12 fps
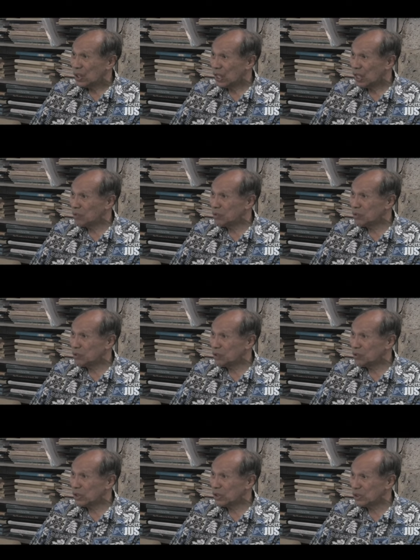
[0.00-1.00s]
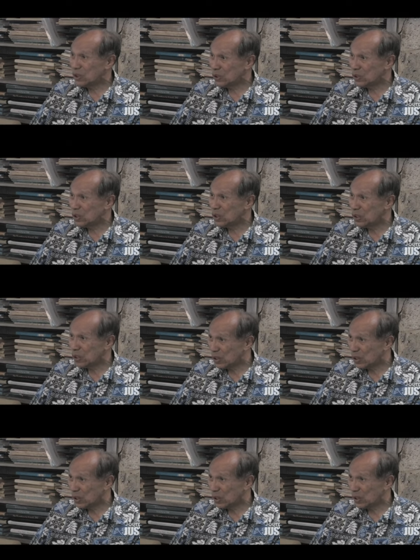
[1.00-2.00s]
came during my senior
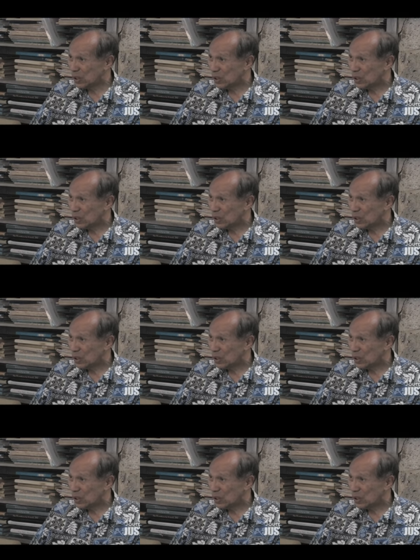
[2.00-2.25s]
year.